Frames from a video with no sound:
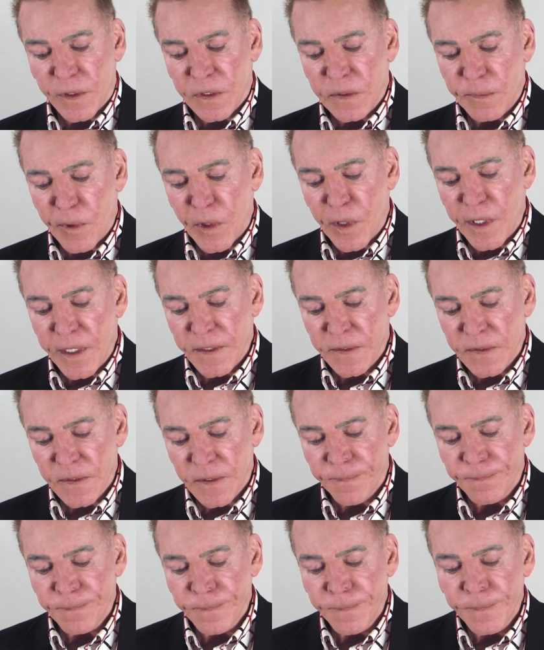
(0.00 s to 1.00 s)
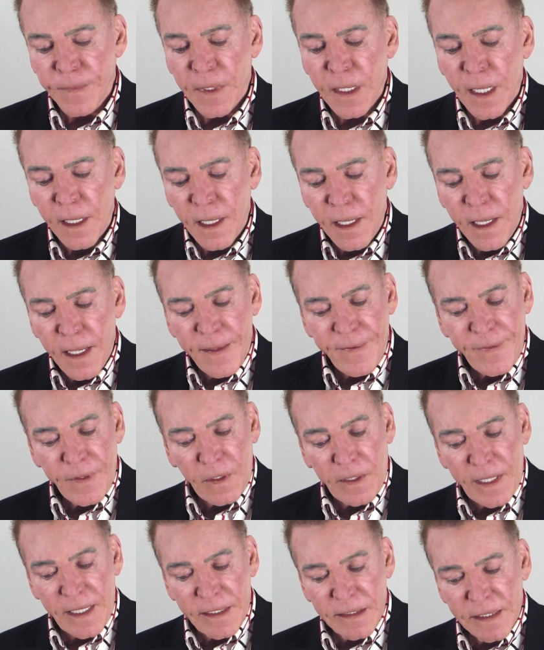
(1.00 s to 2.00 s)
experience. The
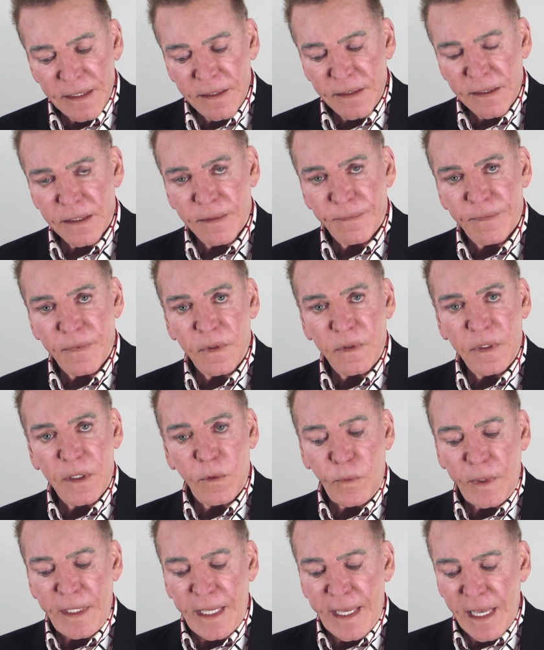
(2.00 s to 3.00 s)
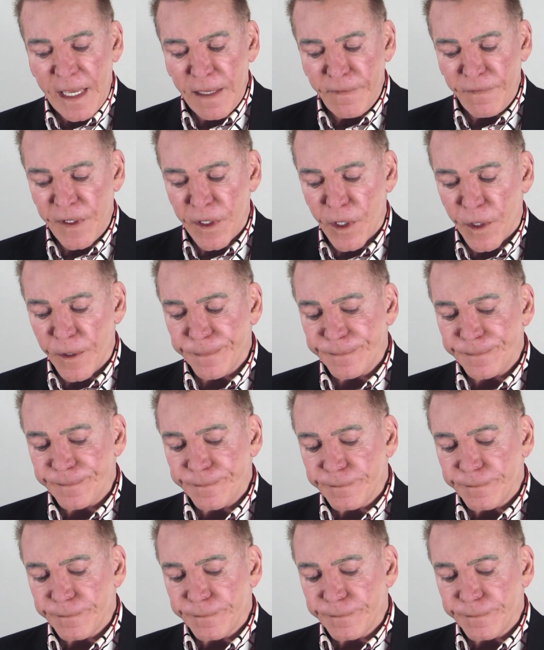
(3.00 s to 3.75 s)
lessons that we have here,